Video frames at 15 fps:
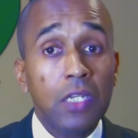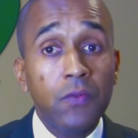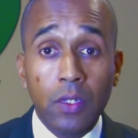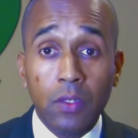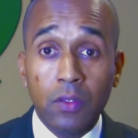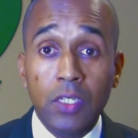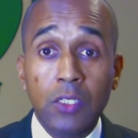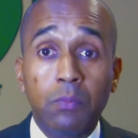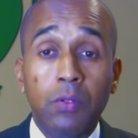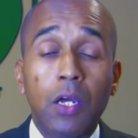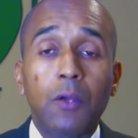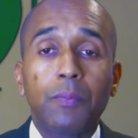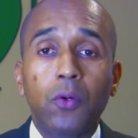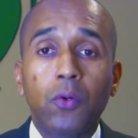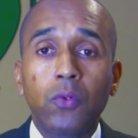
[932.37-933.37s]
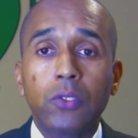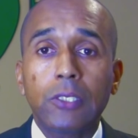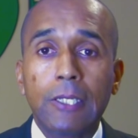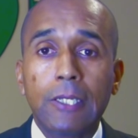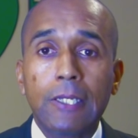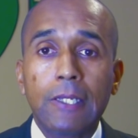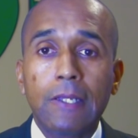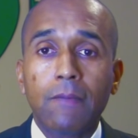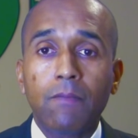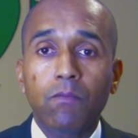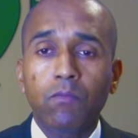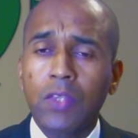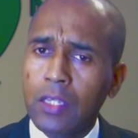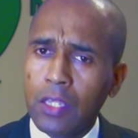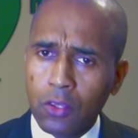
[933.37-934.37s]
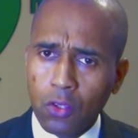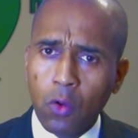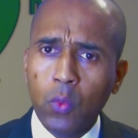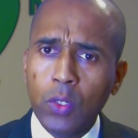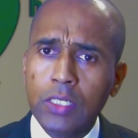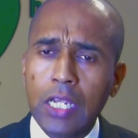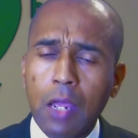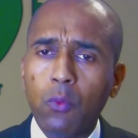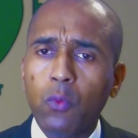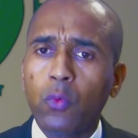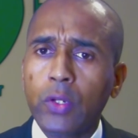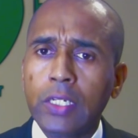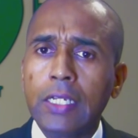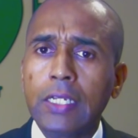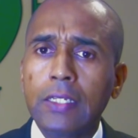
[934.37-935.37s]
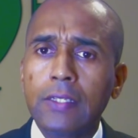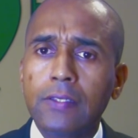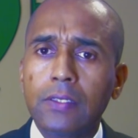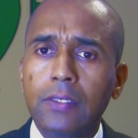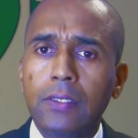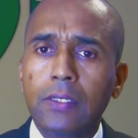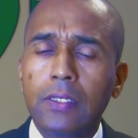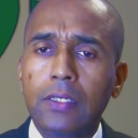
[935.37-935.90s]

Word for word: even on these blog posts that they thought one time were ridiculous?